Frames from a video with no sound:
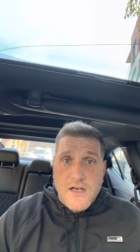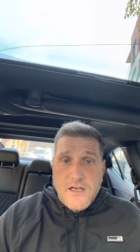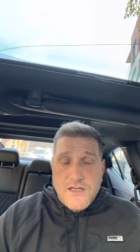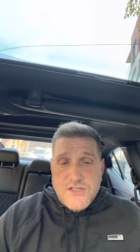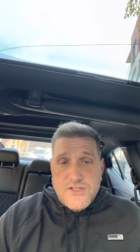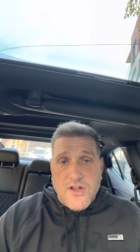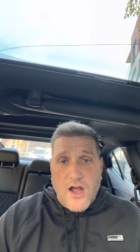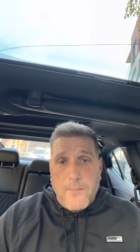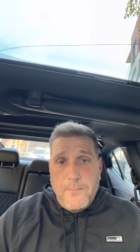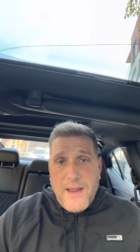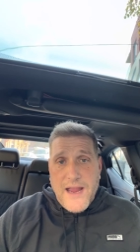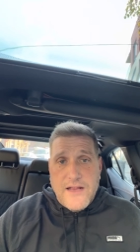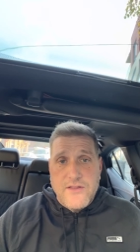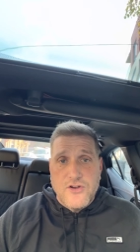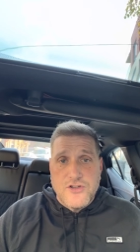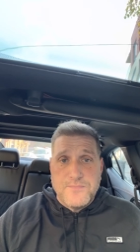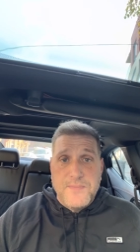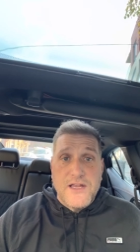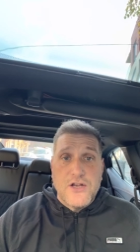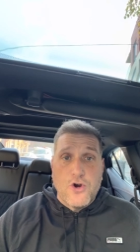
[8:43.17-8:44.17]
Stop paying
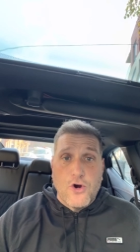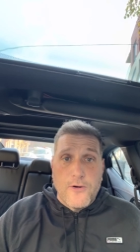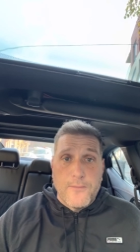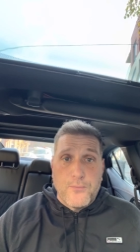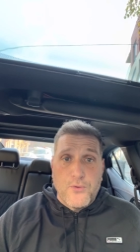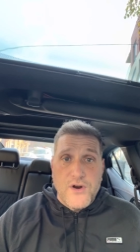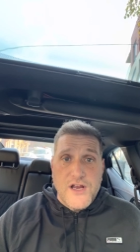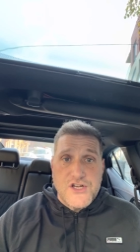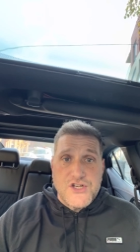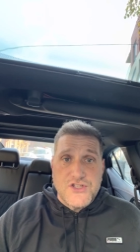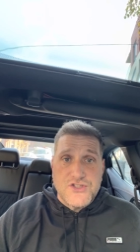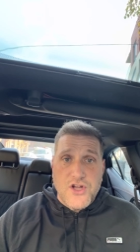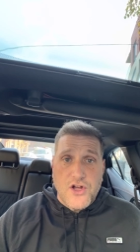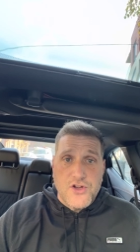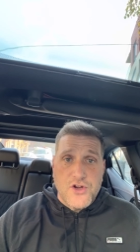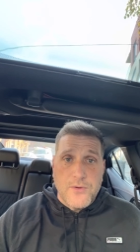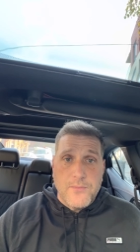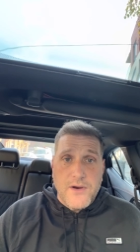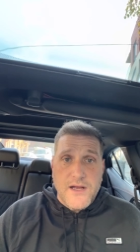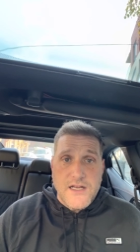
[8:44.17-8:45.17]
those big corporations all
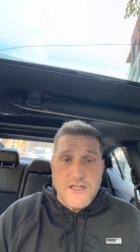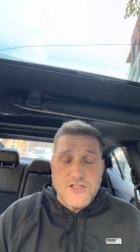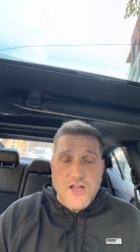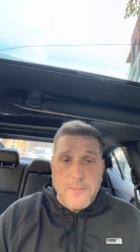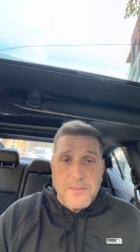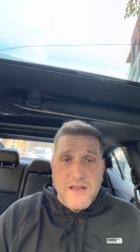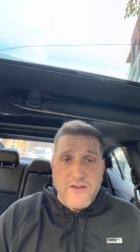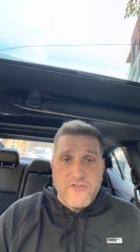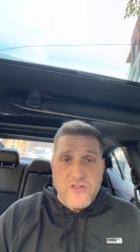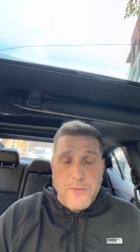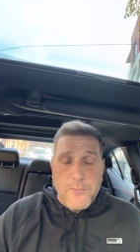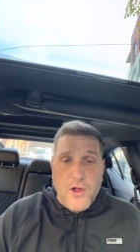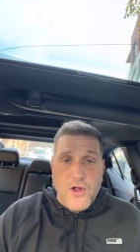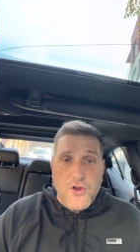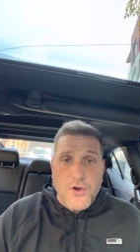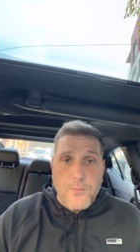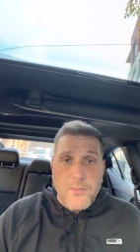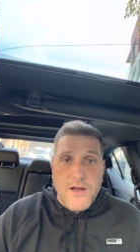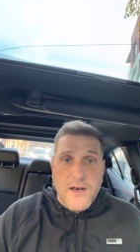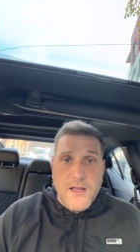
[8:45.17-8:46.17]
your money. Stop giving them all
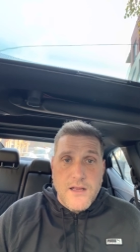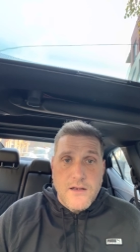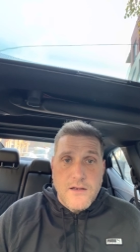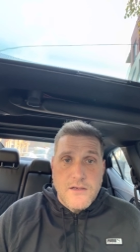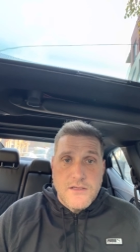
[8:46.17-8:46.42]
your money.